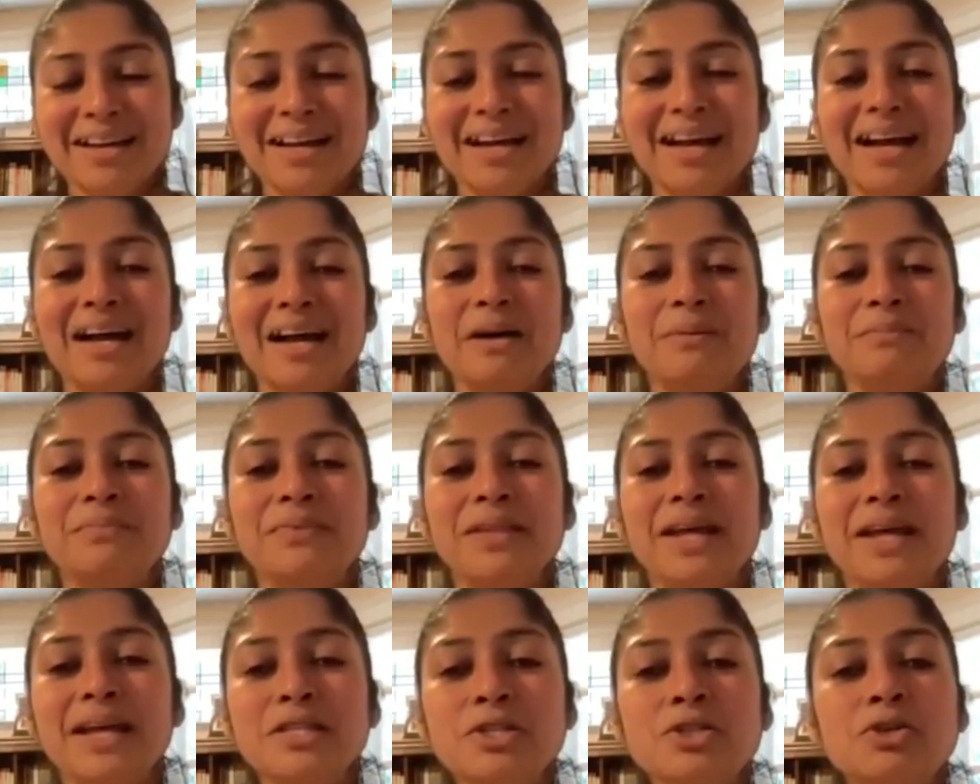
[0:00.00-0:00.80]

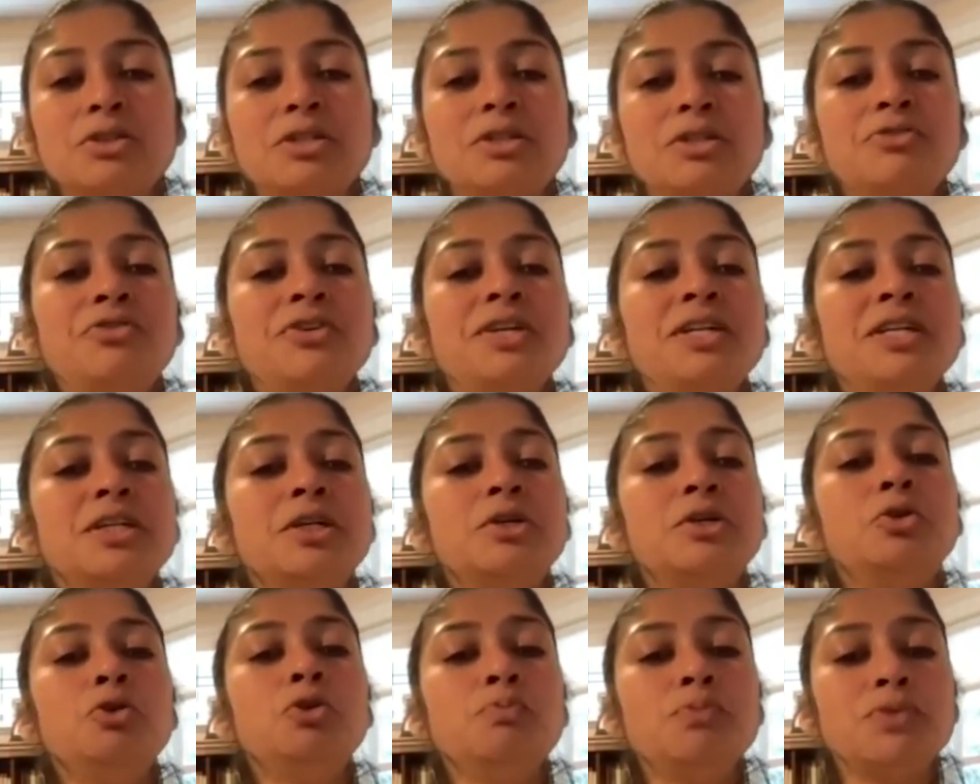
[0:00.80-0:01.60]
And so
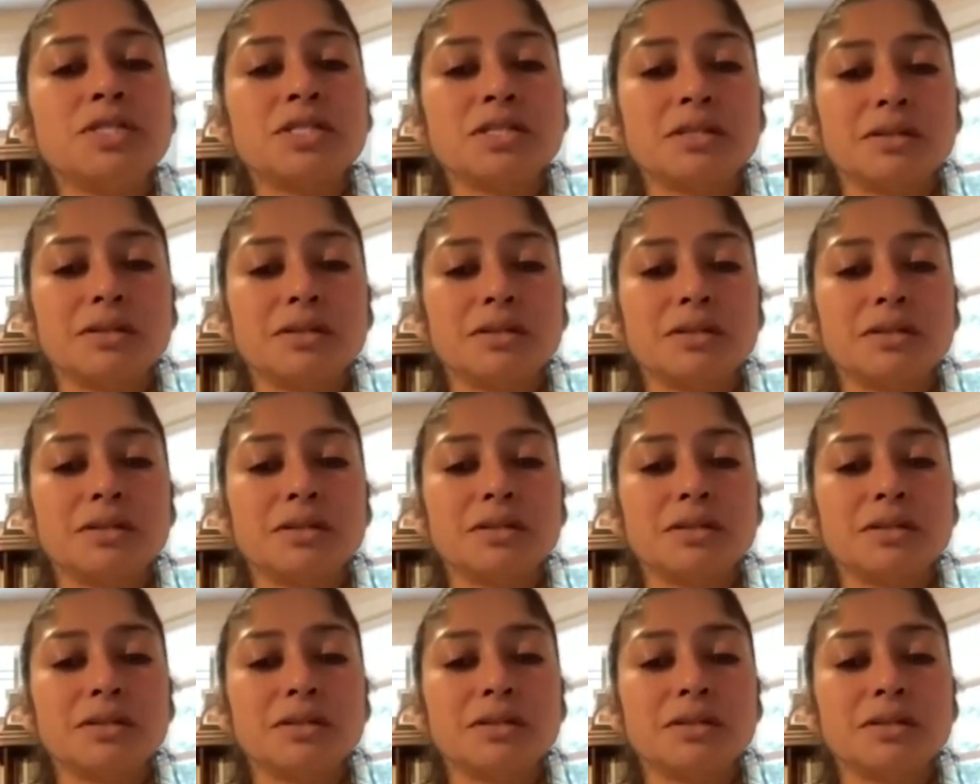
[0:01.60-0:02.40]
different groups,
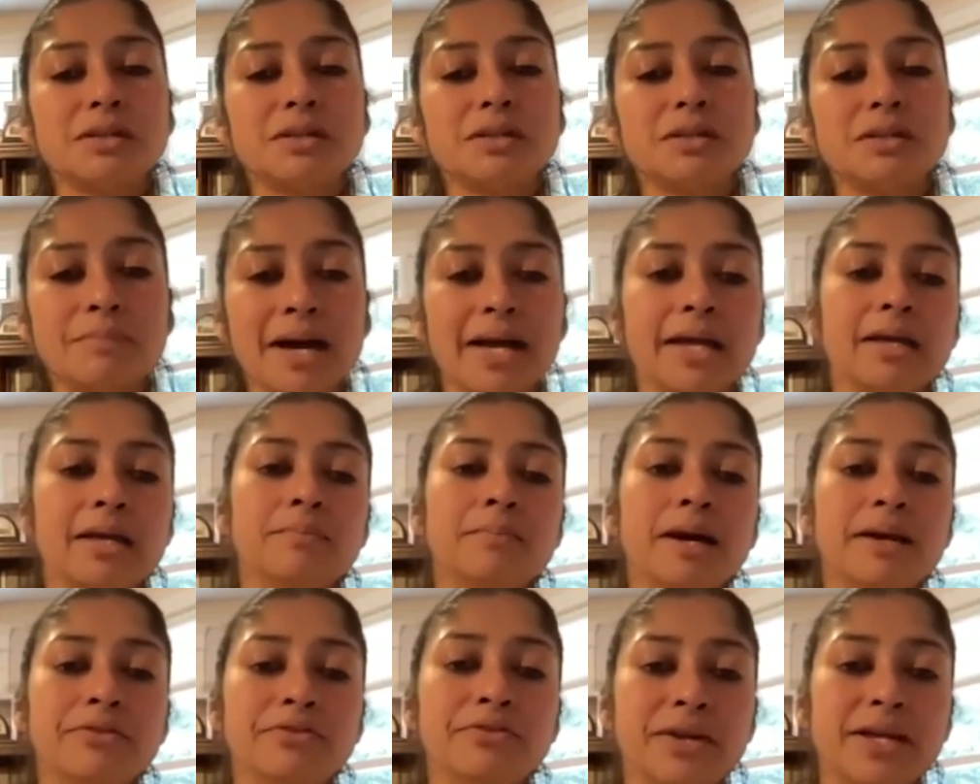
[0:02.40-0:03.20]

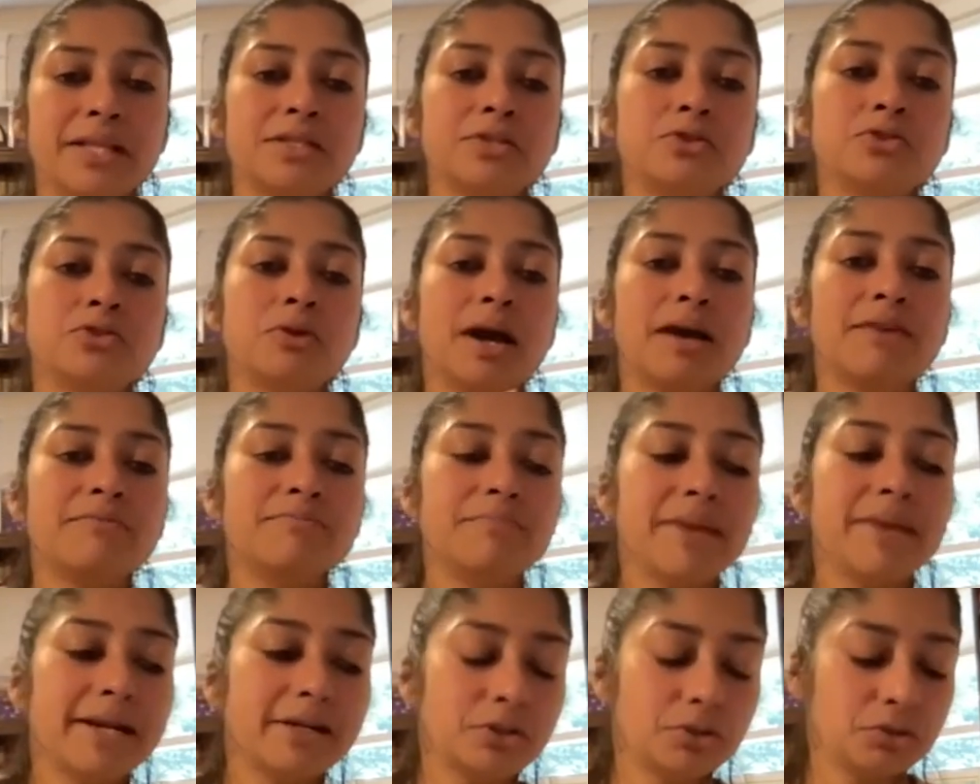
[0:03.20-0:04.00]
my friends who I
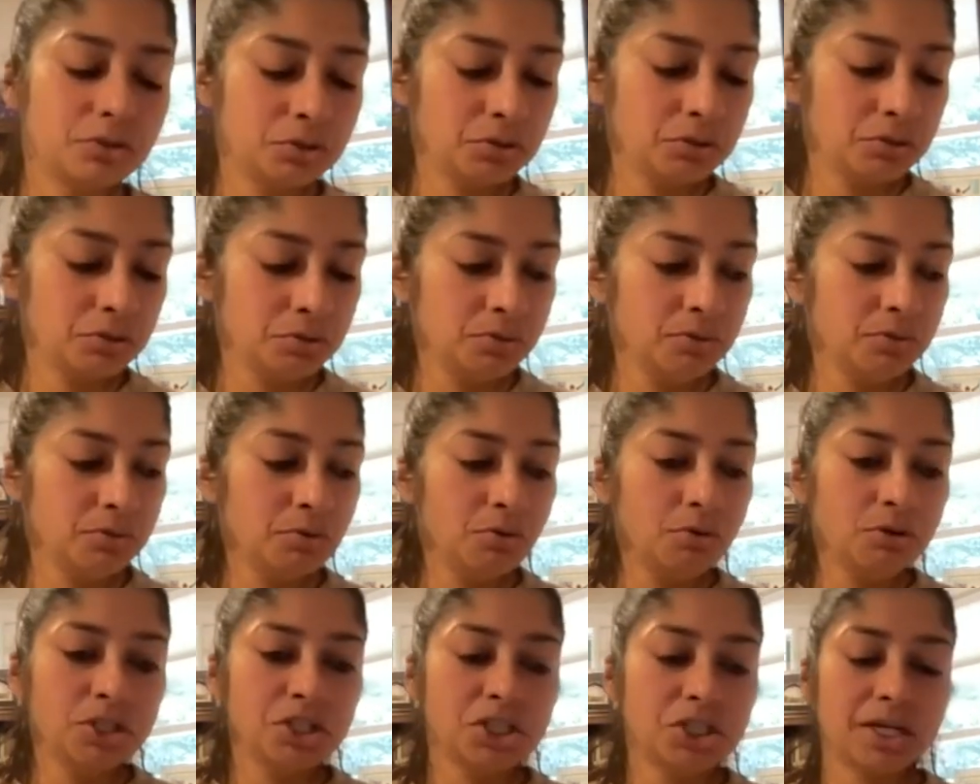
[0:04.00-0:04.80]
met through
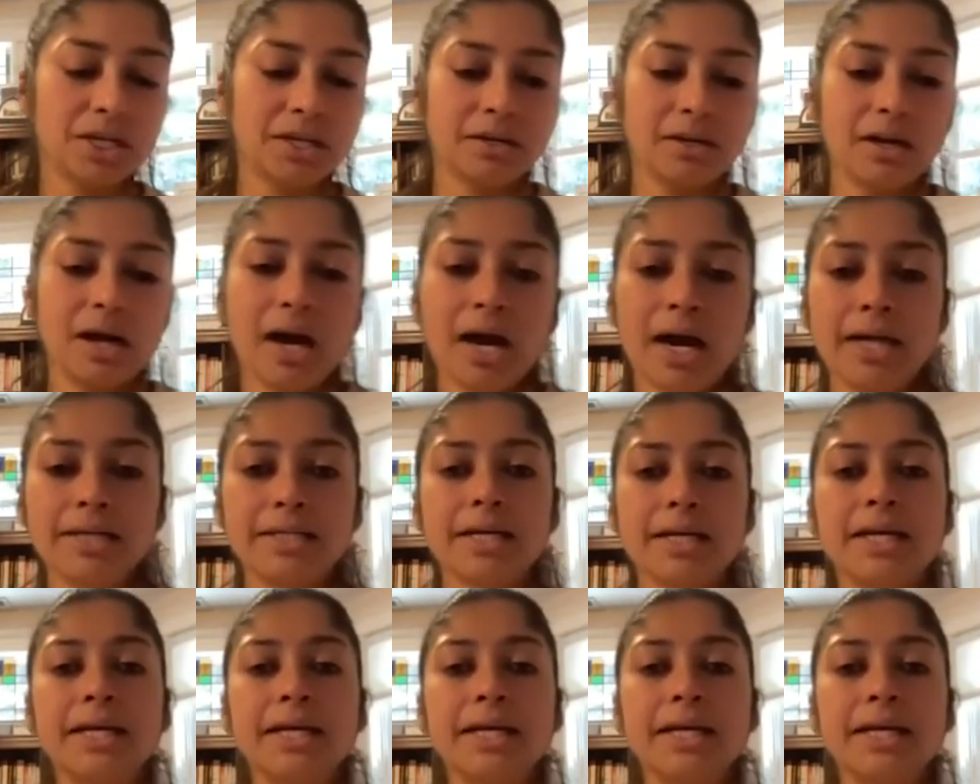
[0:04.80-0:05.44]
coaching, art.